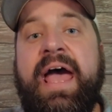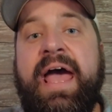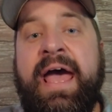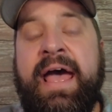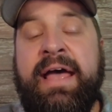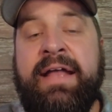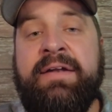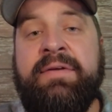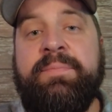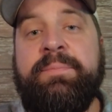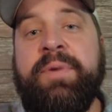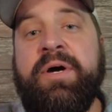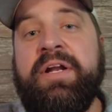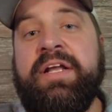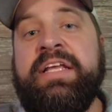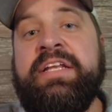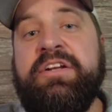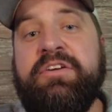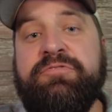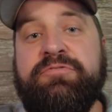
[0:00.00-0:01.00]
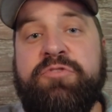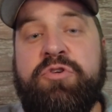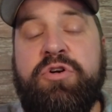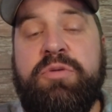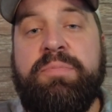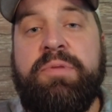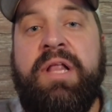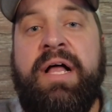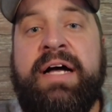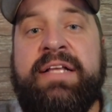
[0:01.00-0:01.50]
But in your
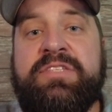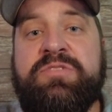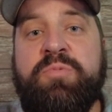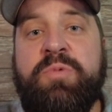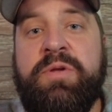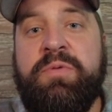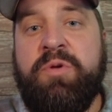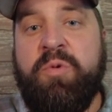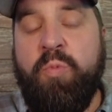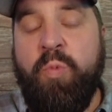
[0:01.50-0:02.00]
food plots, we